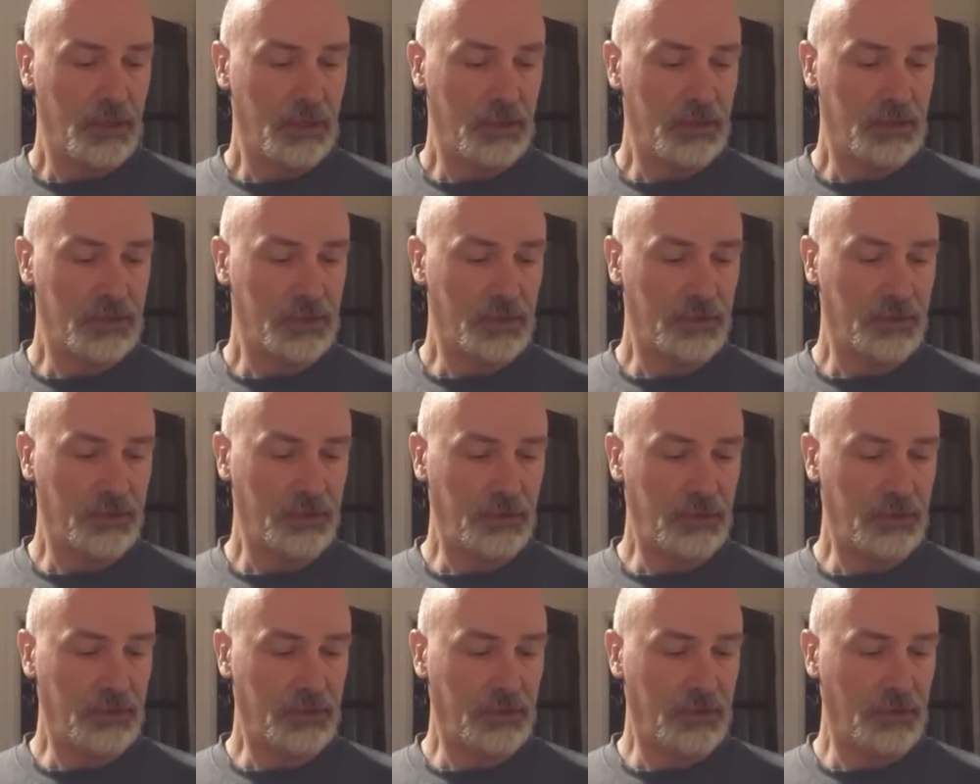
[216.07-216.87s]
It's a
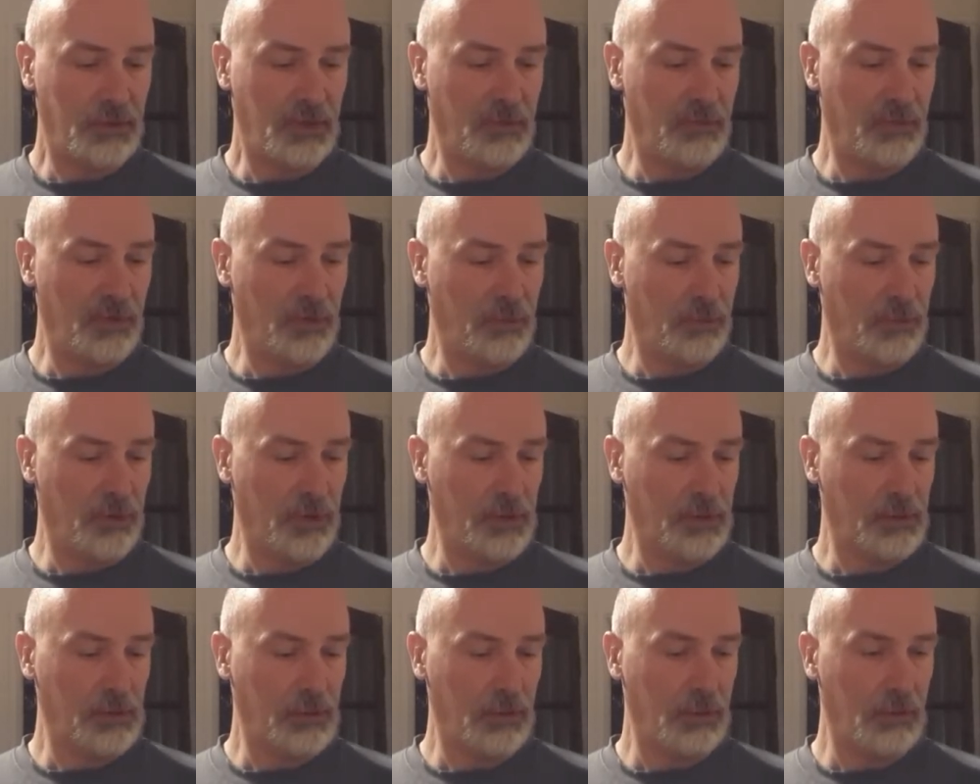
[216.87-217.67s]
330ml
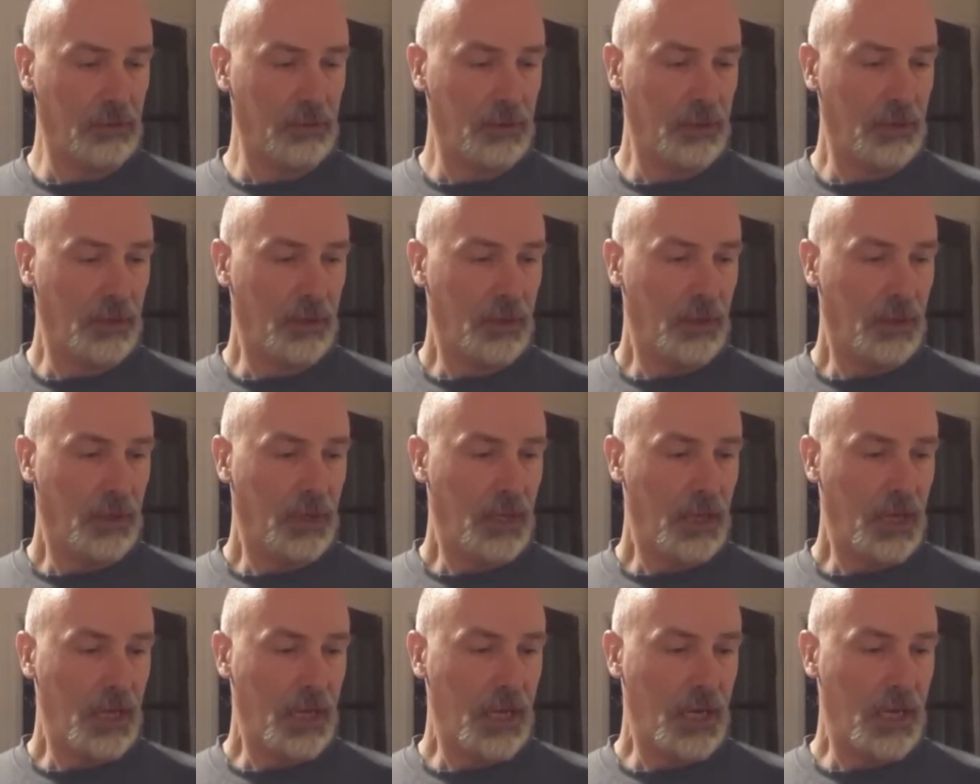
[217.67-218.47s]
bottle,
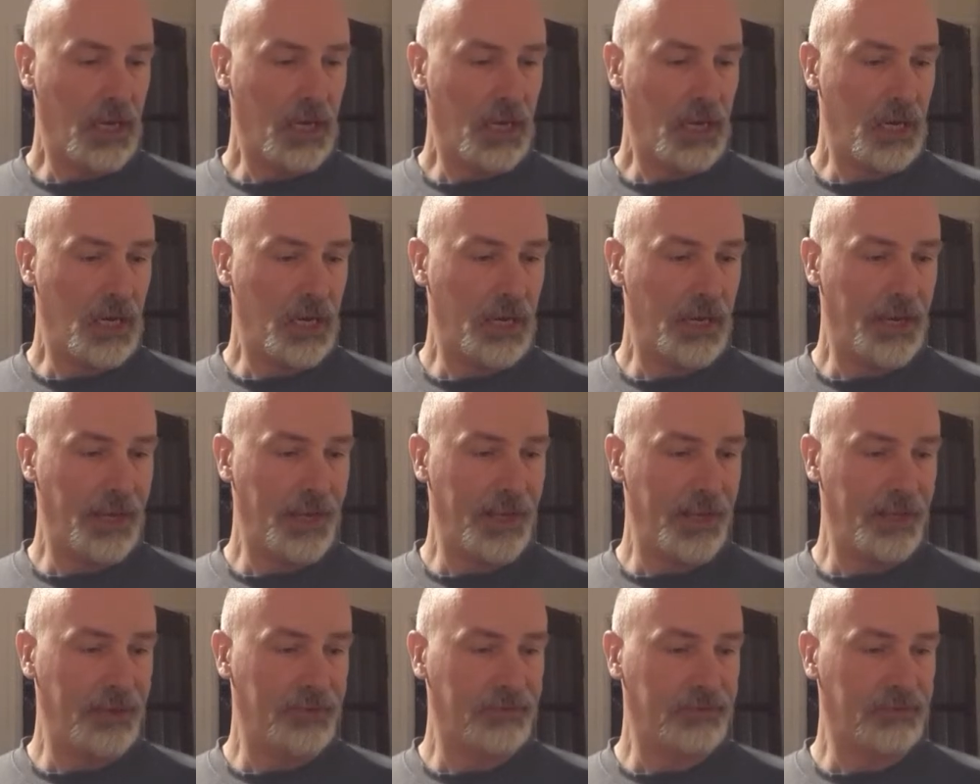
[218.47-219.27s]
and
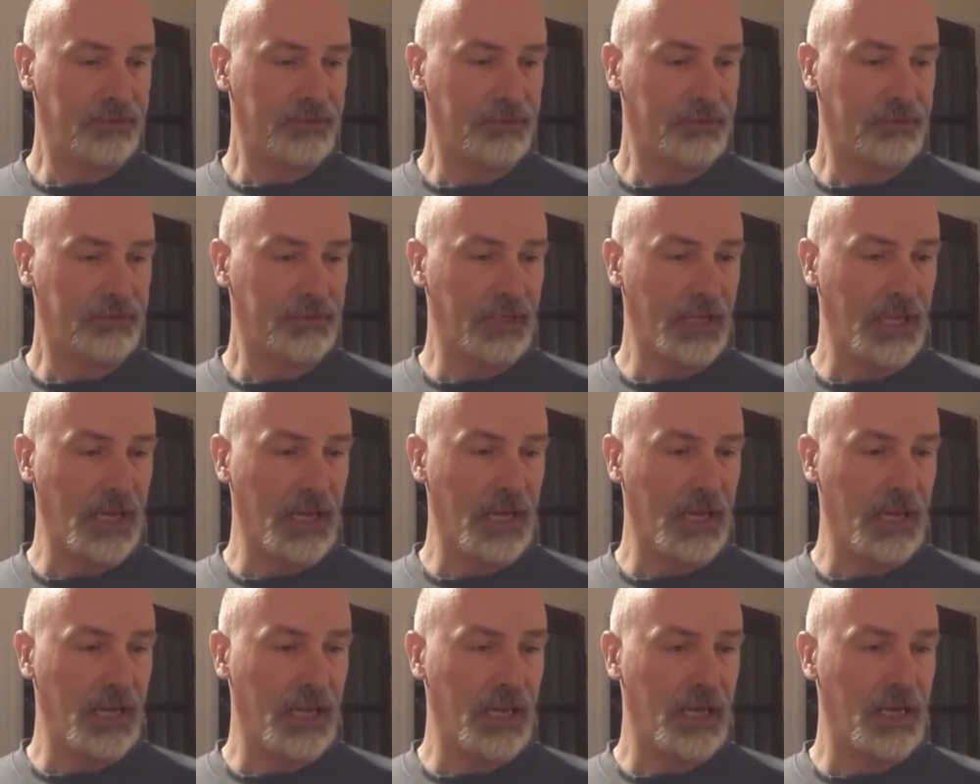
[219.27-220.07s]
it's
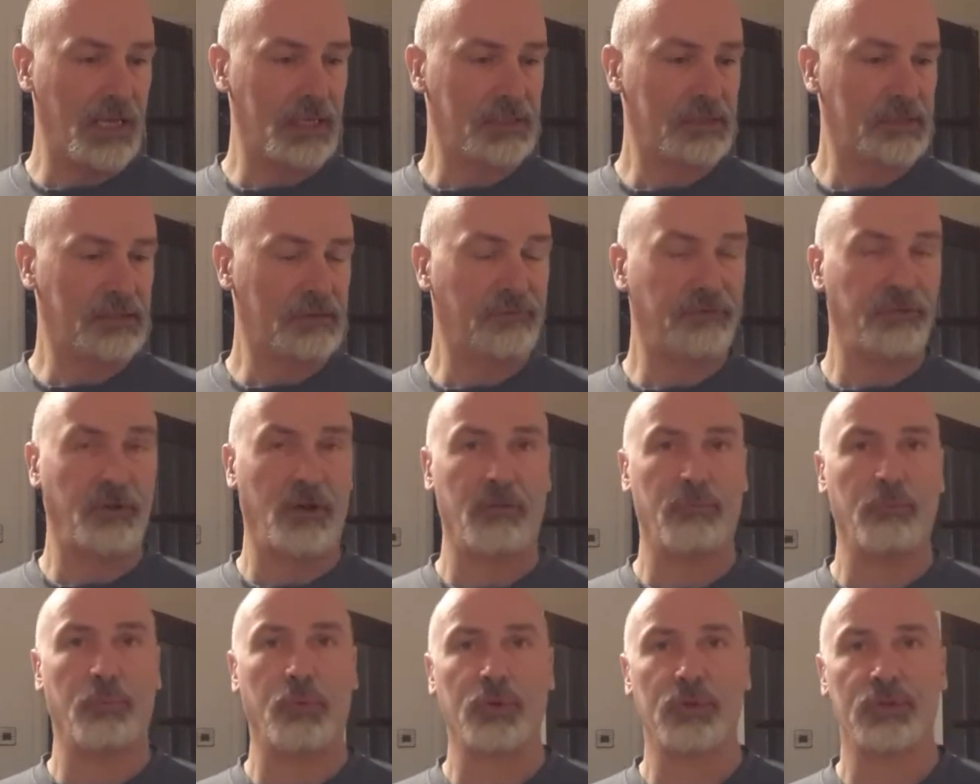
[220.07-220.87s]

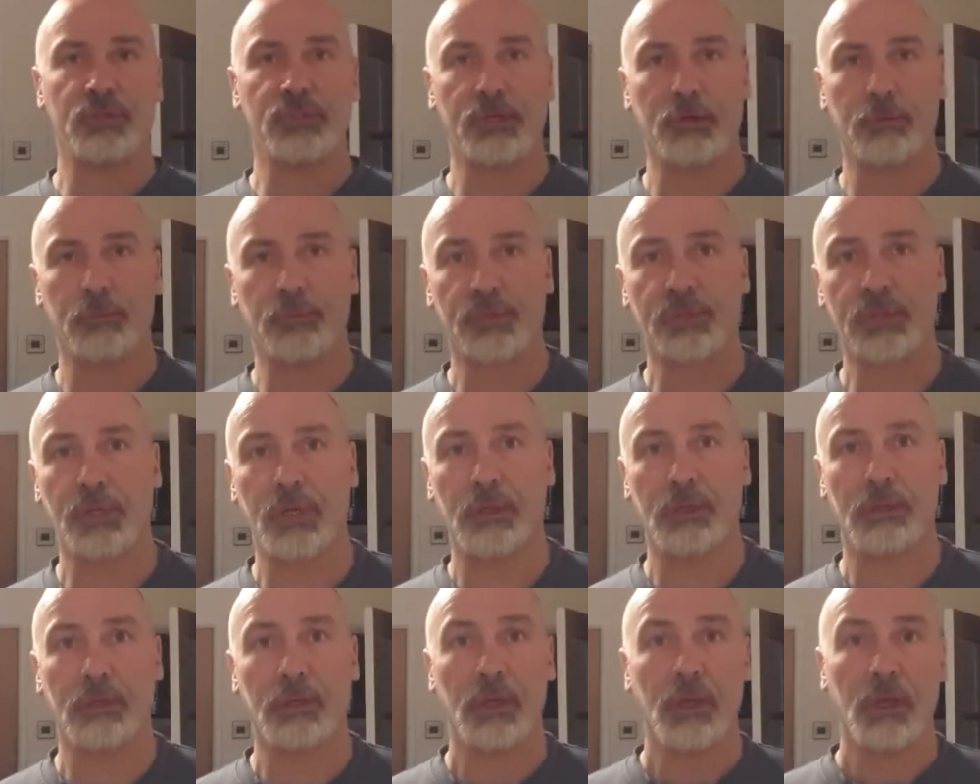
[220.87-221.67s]

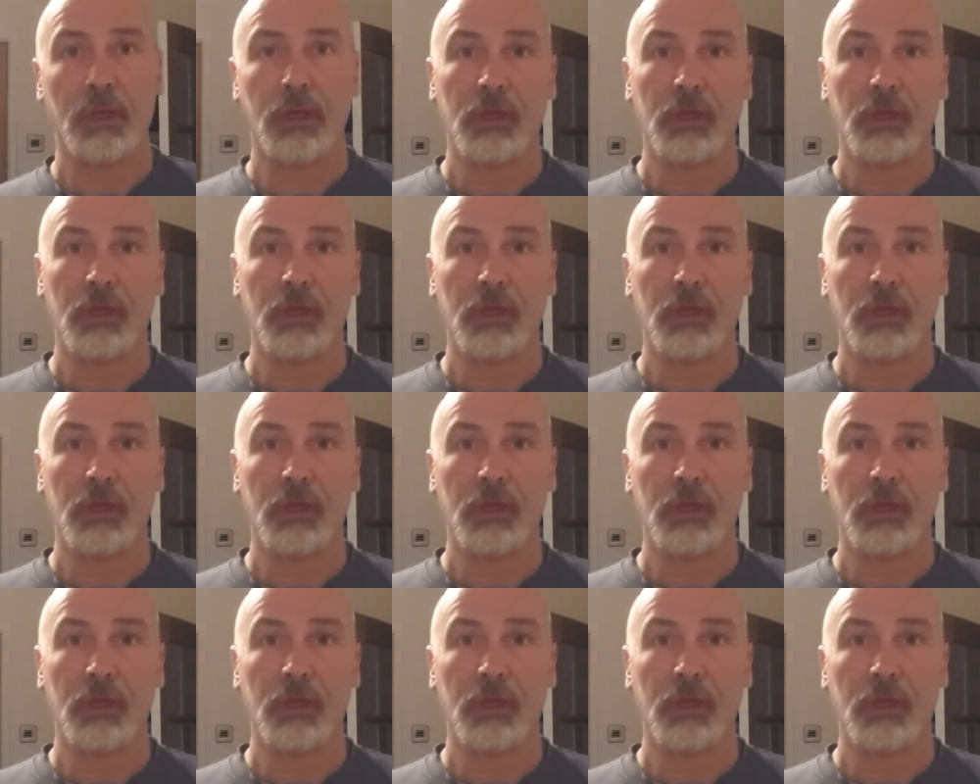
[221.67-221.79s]
5.2%.